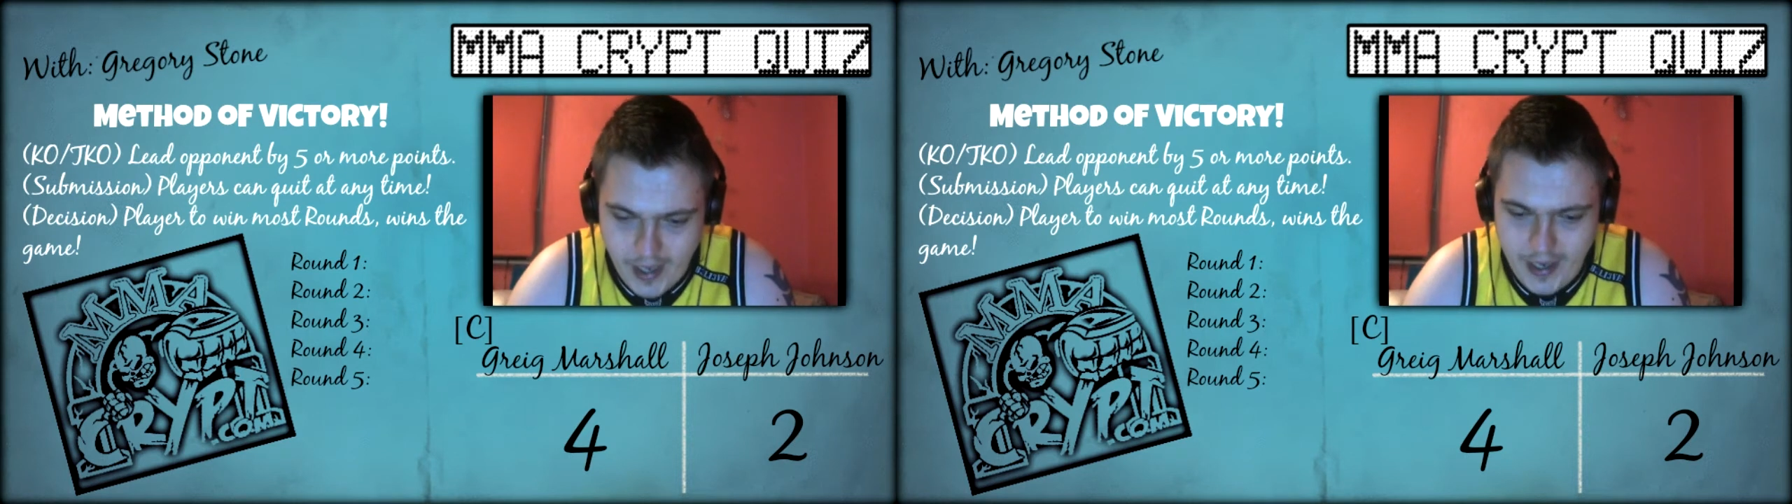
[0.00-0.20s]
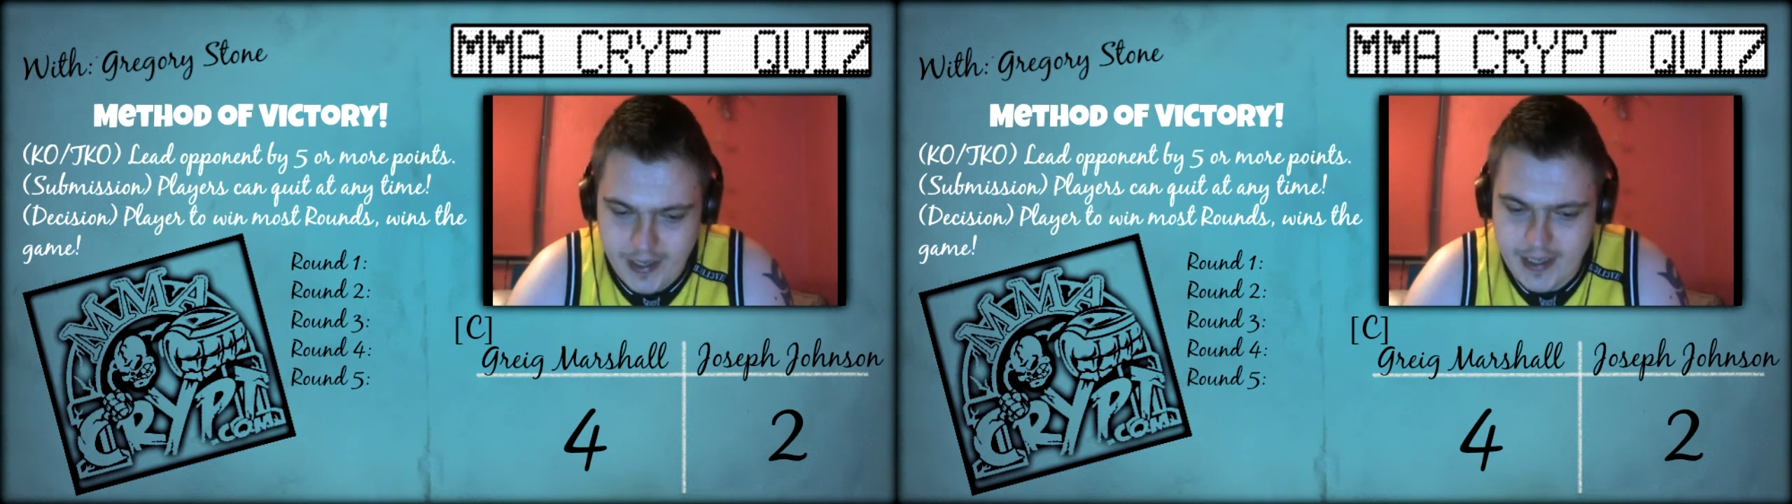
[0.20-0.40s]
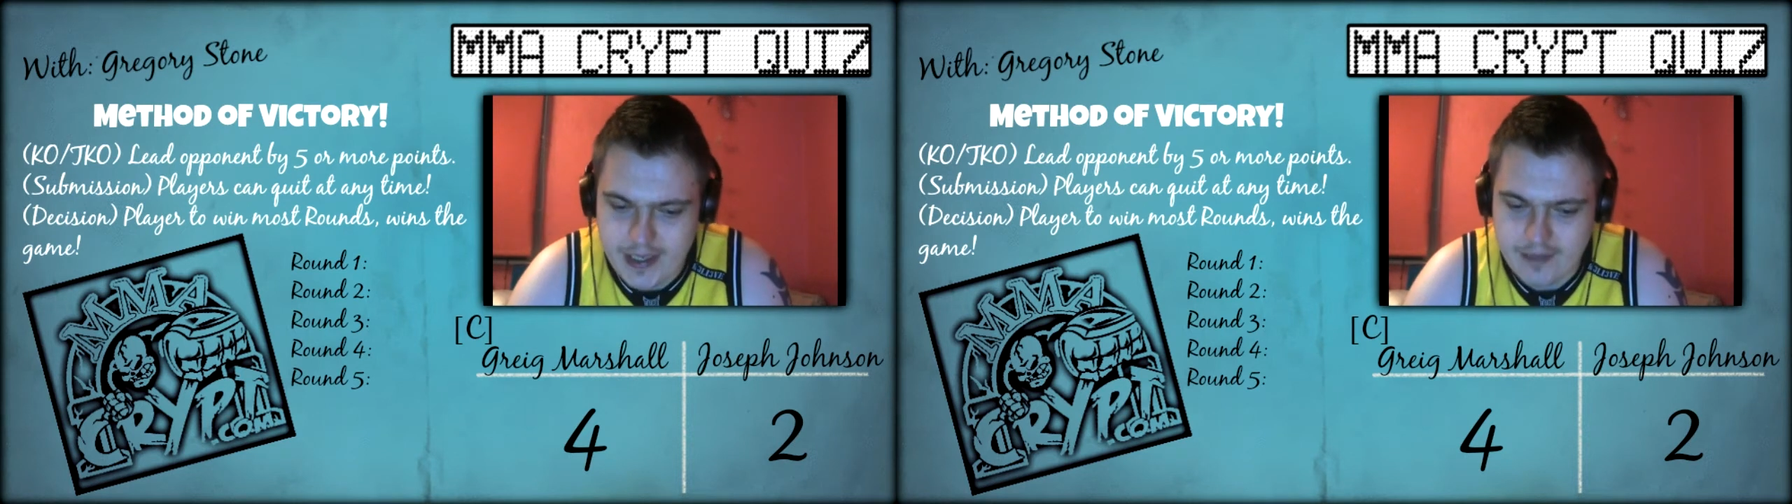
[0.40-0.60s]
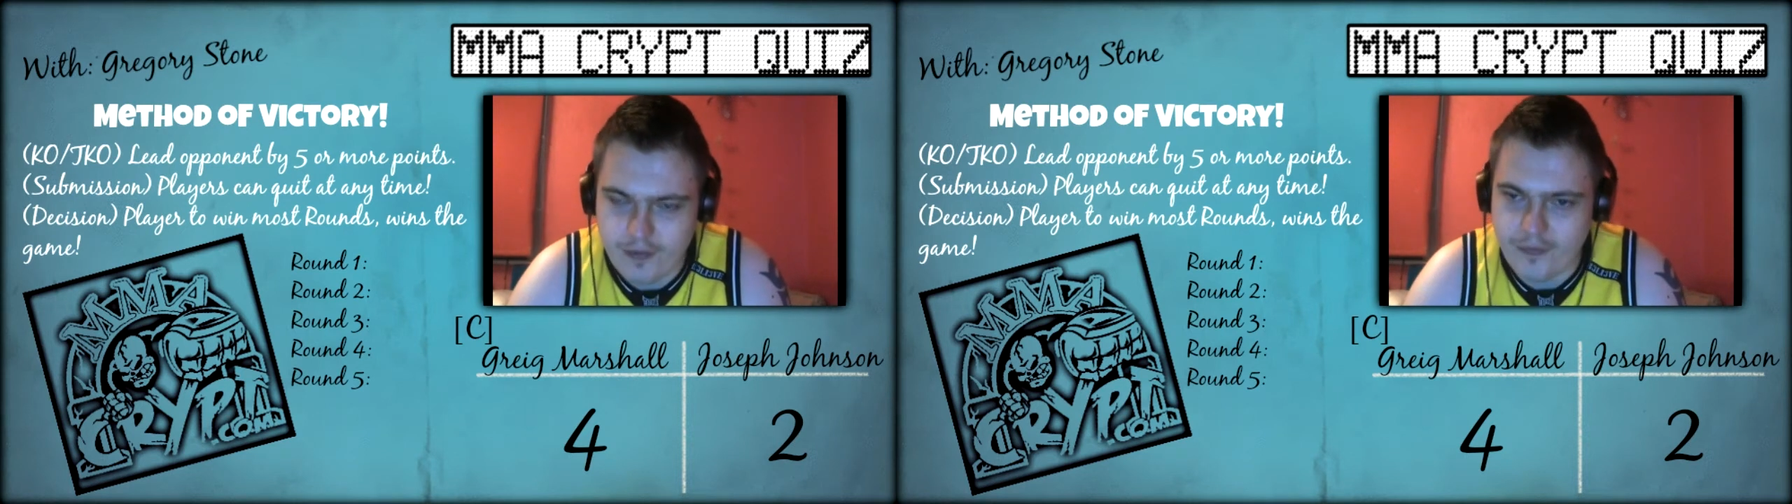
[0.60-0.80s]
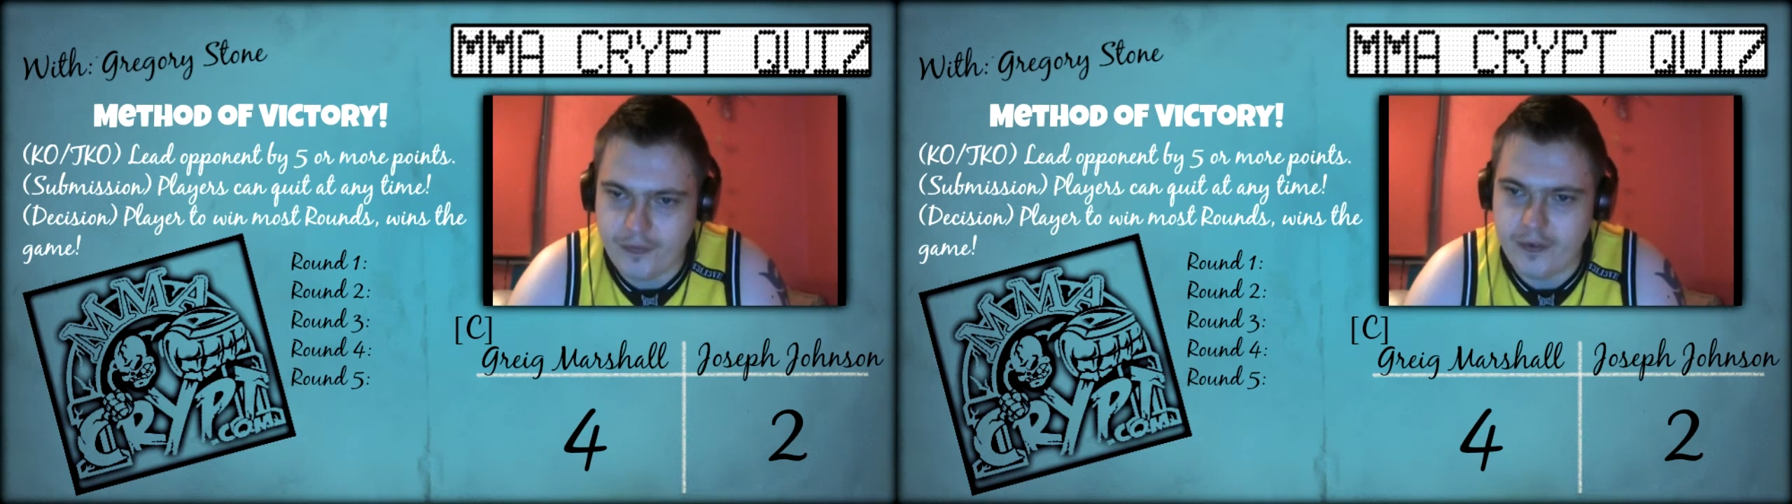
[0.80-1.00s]
He
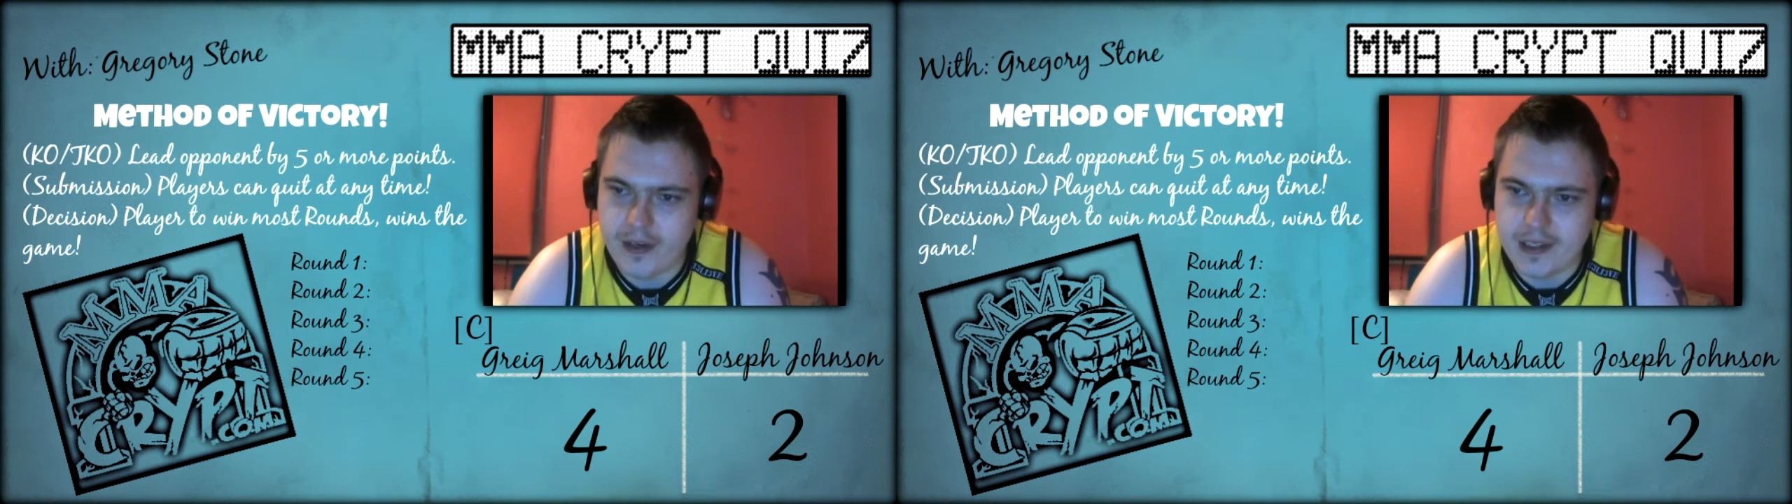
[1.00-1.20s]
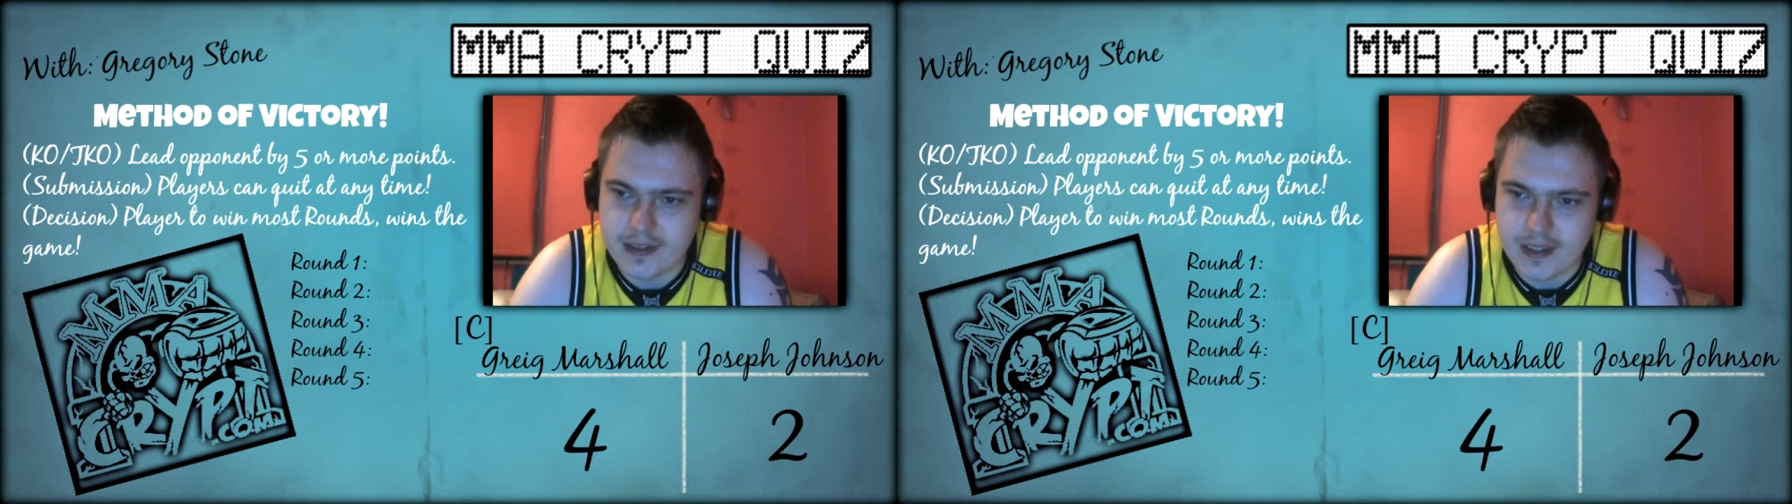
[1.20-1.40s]
refereed